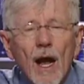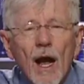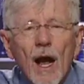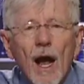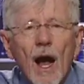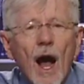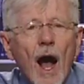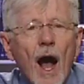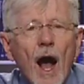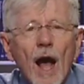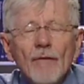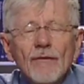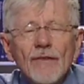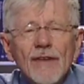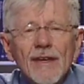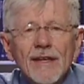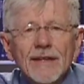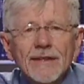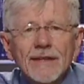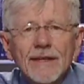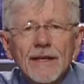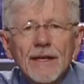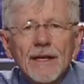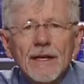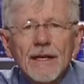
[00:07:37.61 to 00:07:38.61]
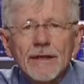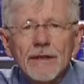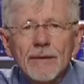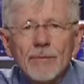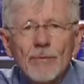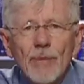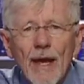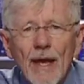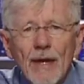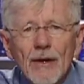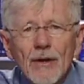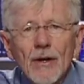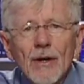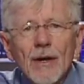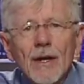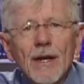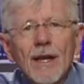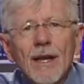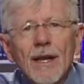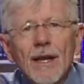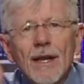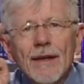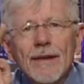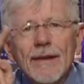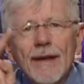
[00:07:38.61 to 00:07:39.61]
Obviously, it's better
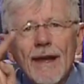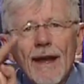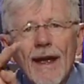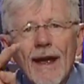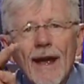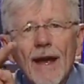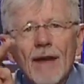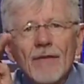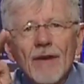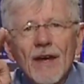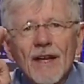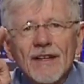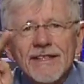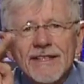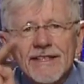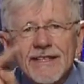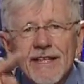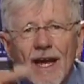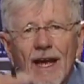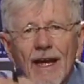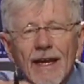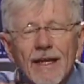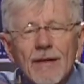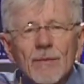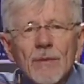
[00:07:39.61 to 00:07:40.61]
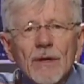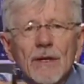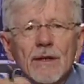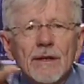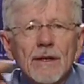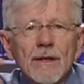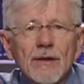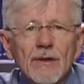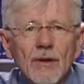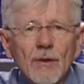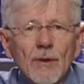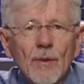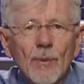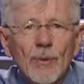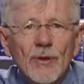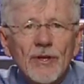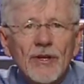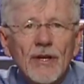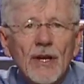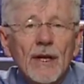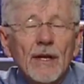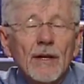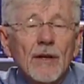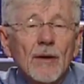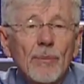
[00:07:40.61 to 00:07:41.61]
to have assignment to a
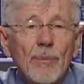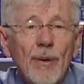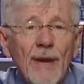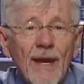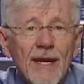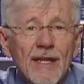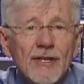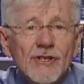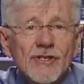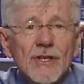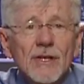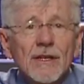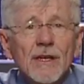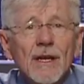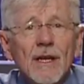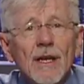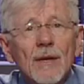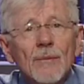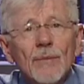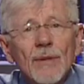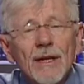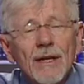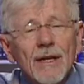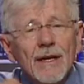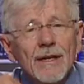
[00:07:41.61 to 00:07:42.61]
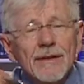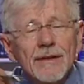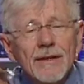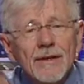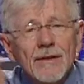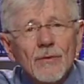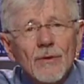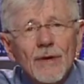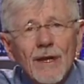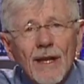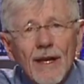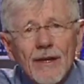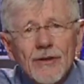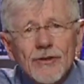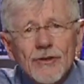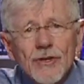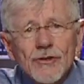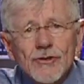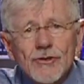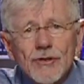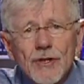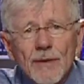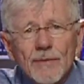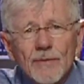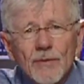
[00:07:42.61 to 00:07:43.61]
particular patient because then
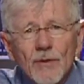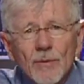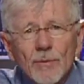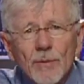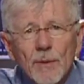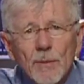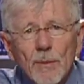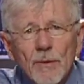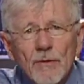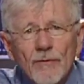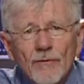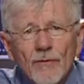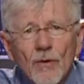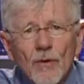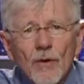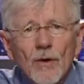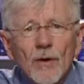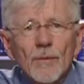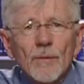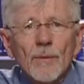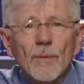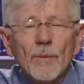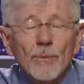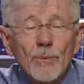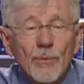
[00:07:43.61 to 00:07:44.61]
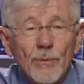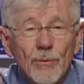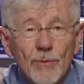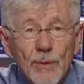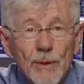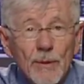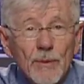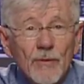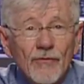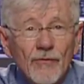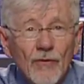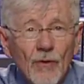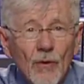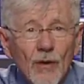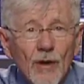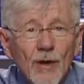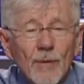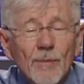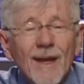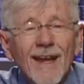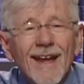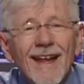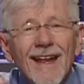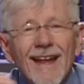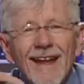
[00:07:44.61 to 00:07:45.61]
relationships will be
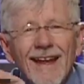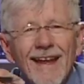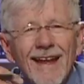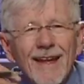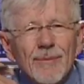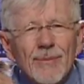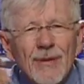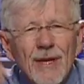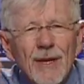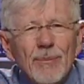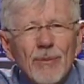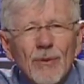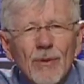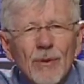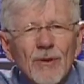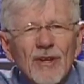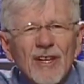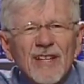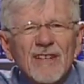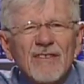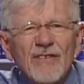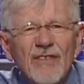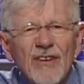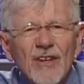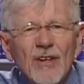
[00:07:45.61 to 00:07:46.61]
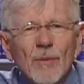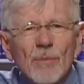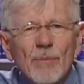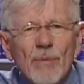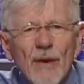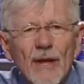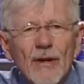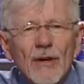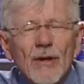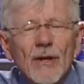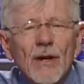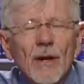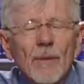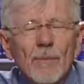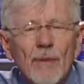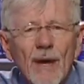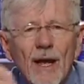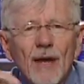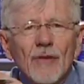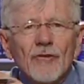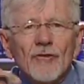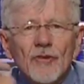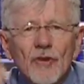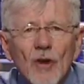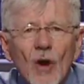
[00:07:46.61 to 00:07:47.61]
formed, and people will just feel better
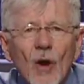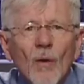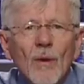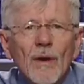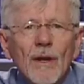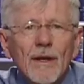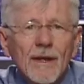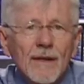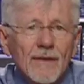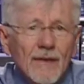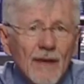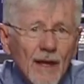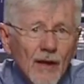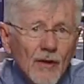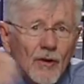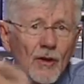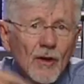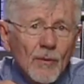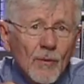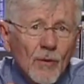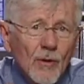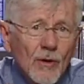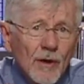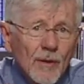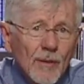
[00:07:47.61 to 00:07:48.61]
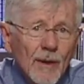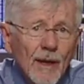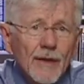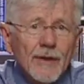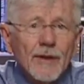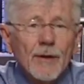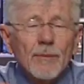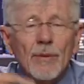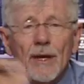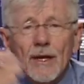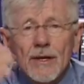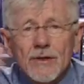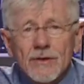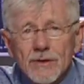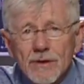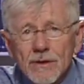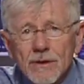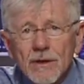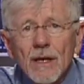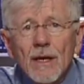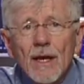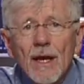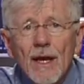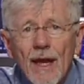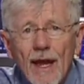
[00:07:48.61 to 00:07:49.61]
about knowing, and they'll know more about the
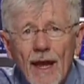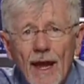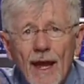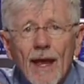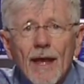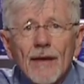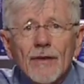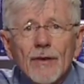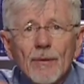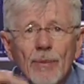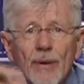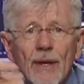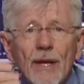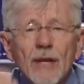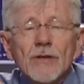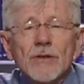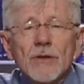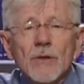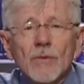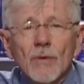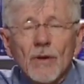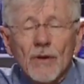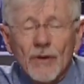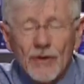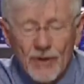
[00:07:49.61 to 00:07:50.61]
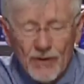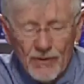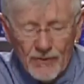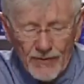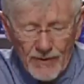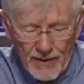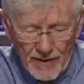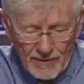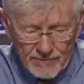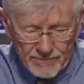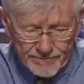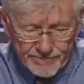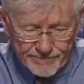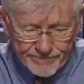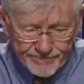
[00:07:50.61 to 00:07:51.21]
patient, and the patient will know them.